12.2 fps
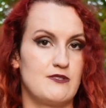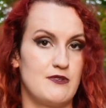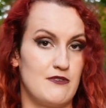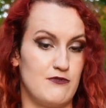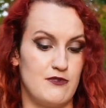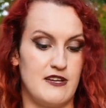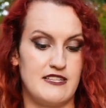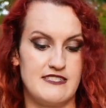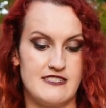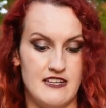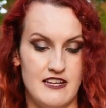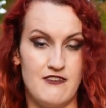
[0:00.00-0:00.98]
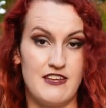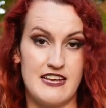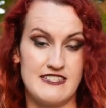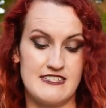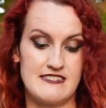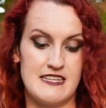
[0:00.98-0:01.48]
to influence the living,
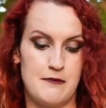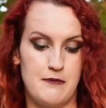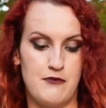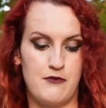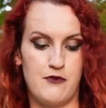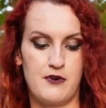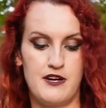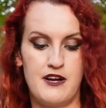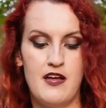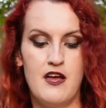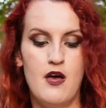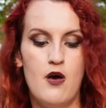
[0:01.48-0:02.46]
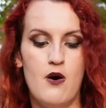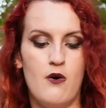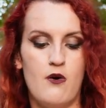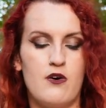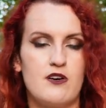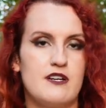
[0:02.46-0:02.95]
as I said before,
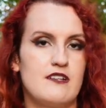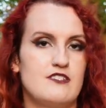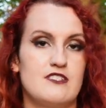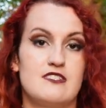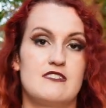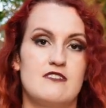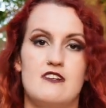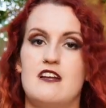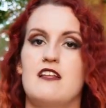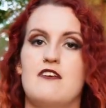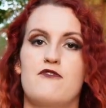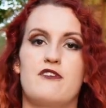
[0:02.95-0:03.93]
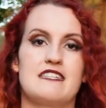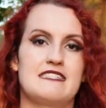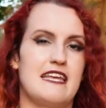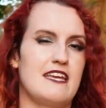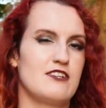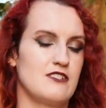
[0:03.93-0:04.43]
or just really a
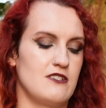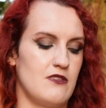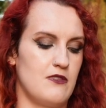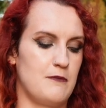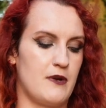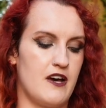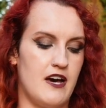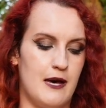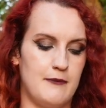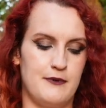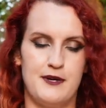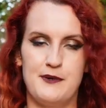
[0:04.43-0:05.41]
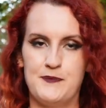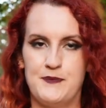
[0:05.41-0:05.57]
fixation on the macabre.